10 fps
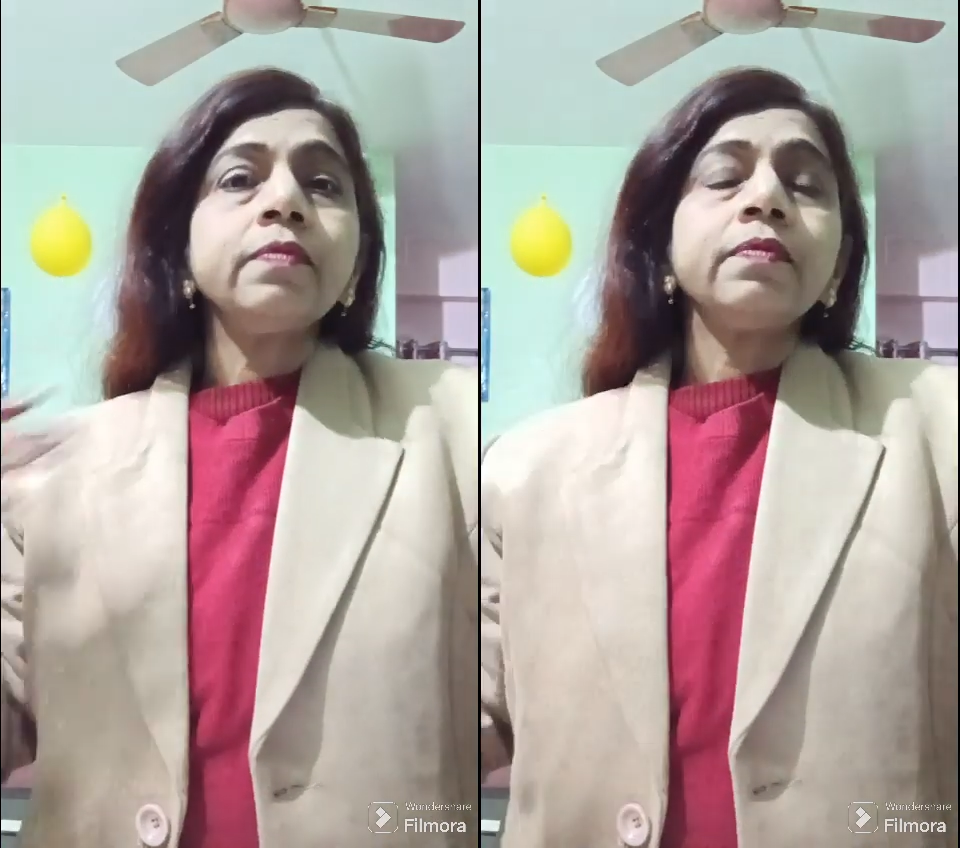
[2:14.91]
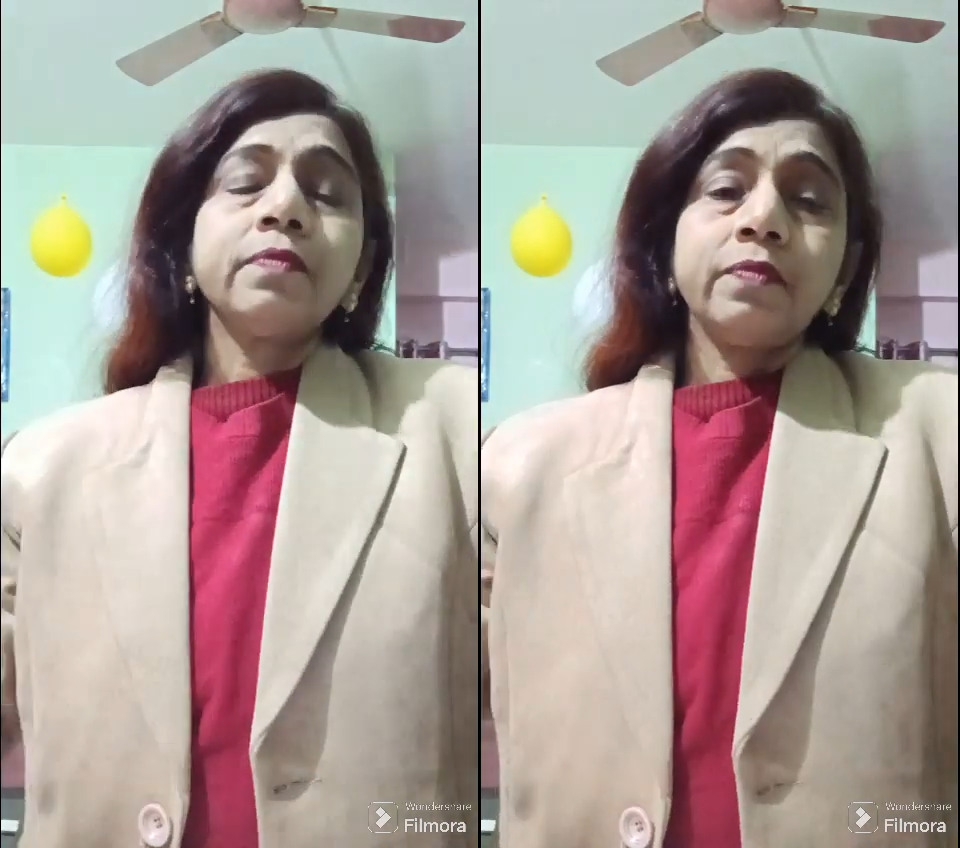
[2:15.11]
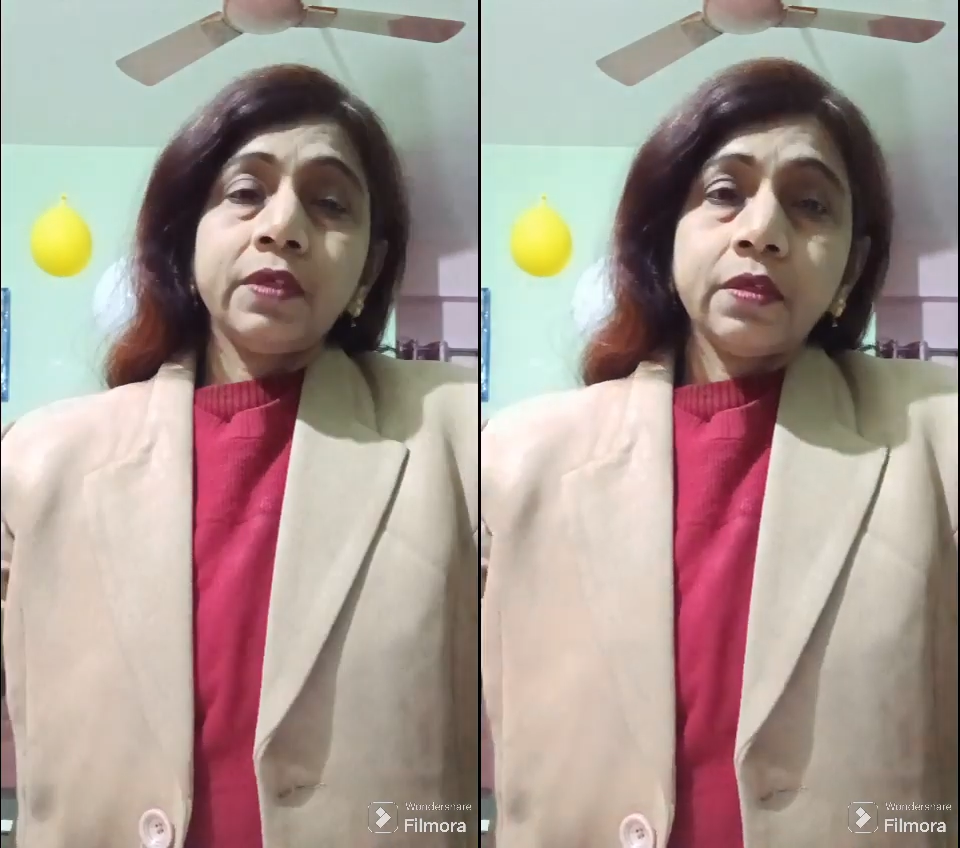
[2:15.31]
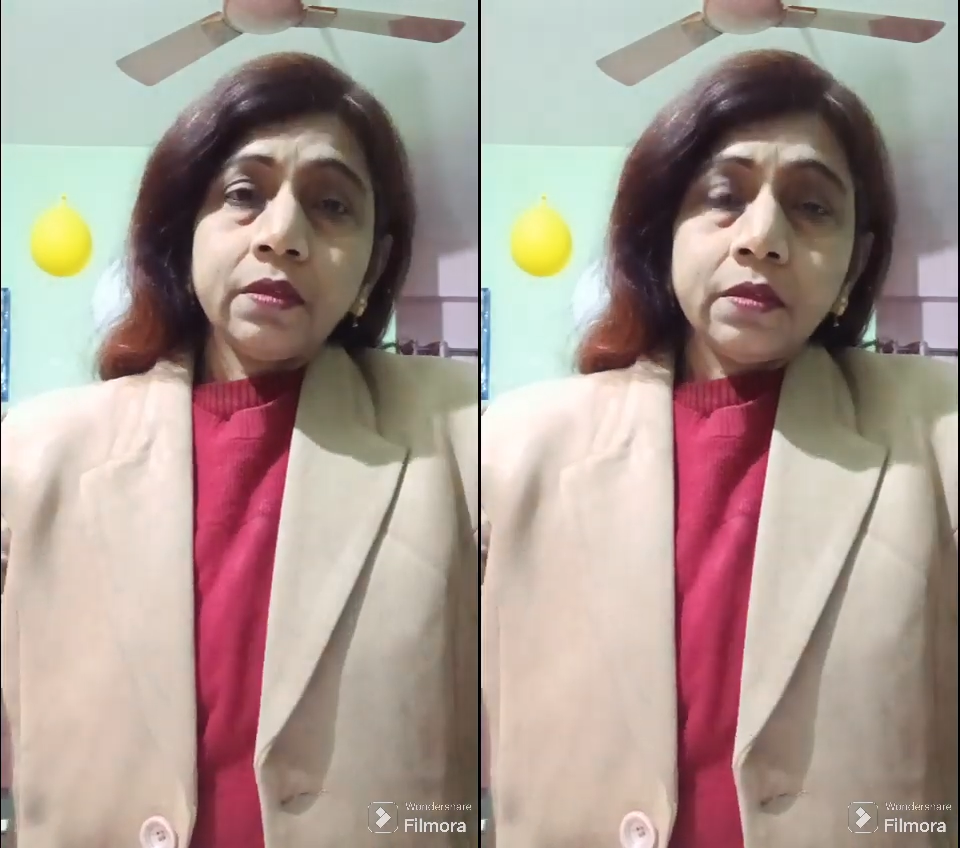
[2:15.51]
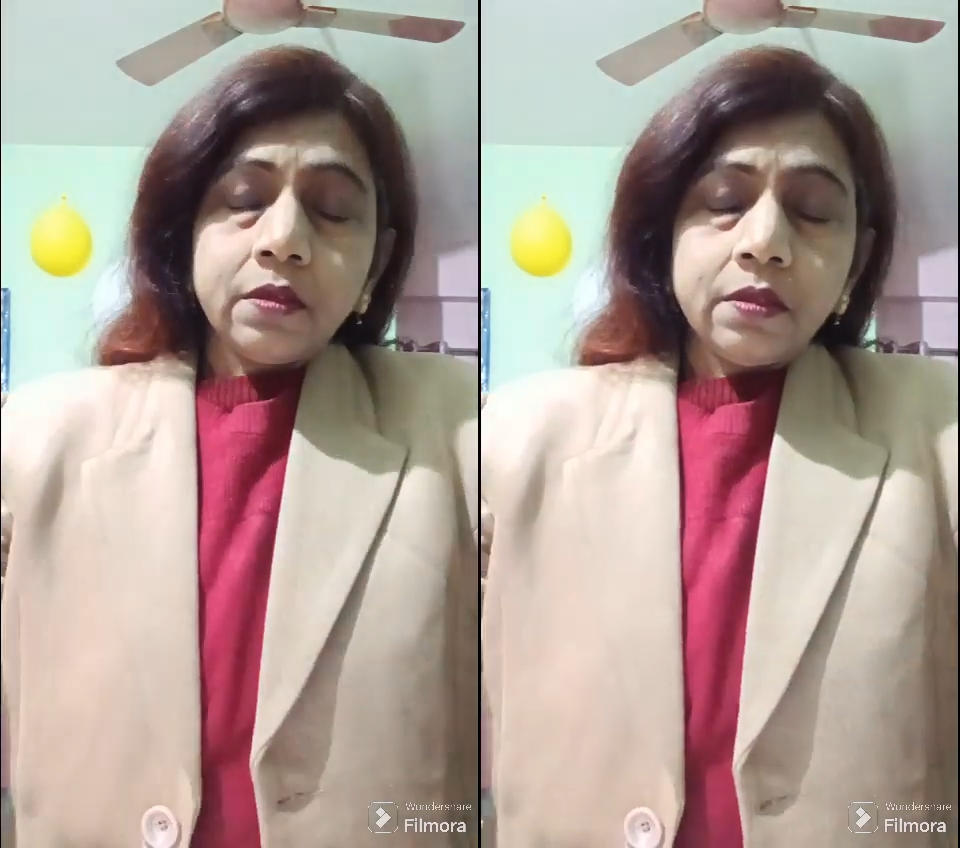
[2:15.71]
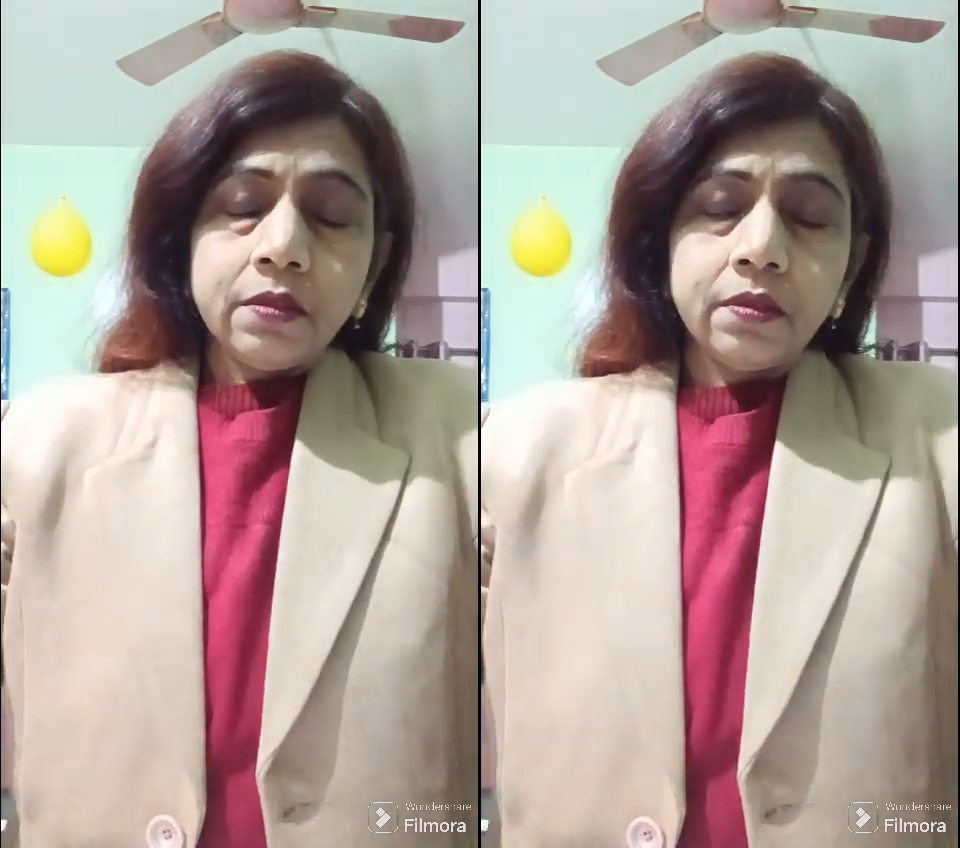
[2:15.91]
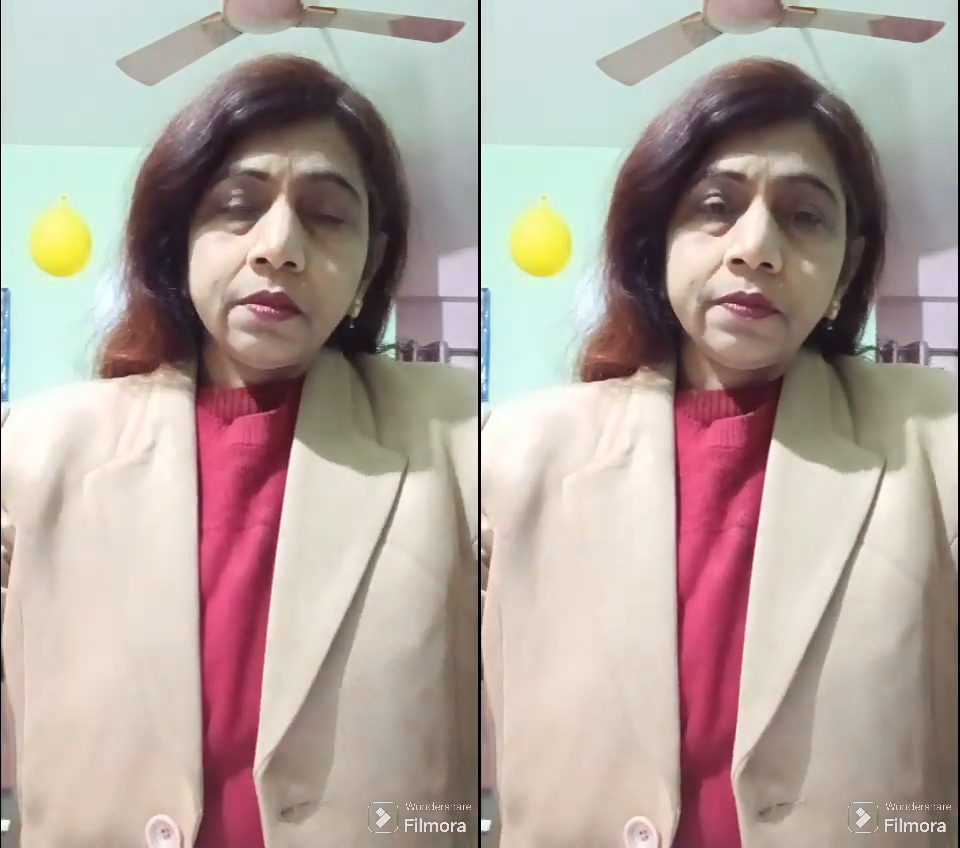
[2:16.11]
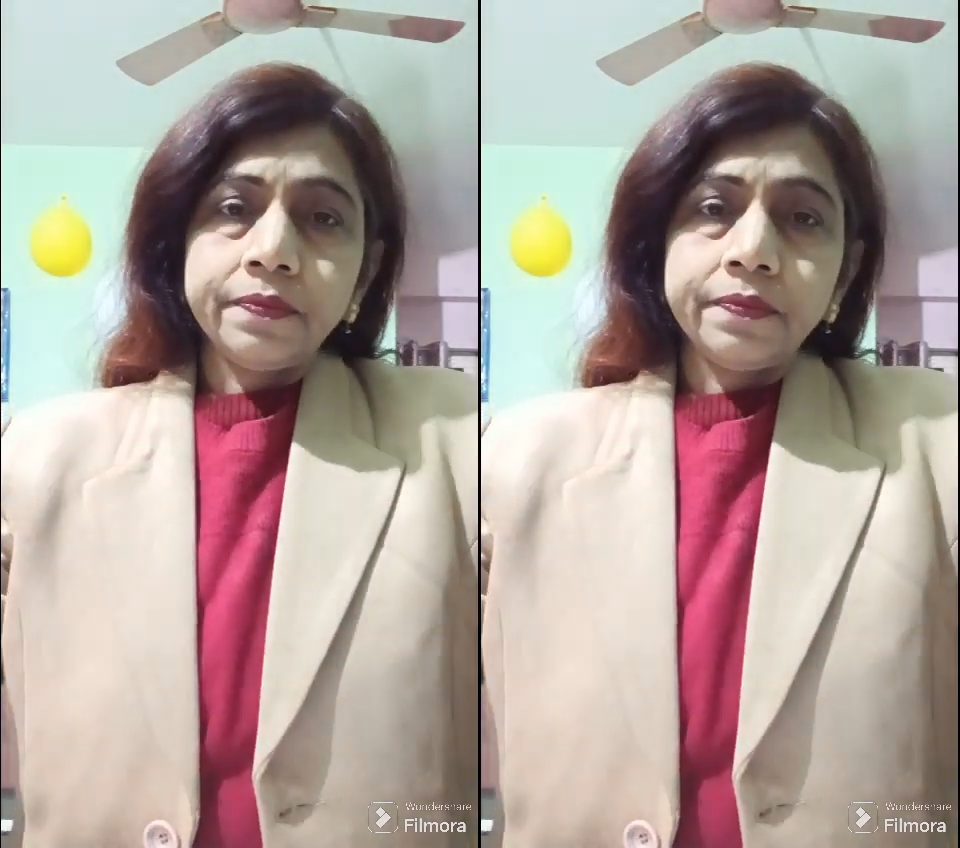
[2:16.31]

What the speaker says: after contraction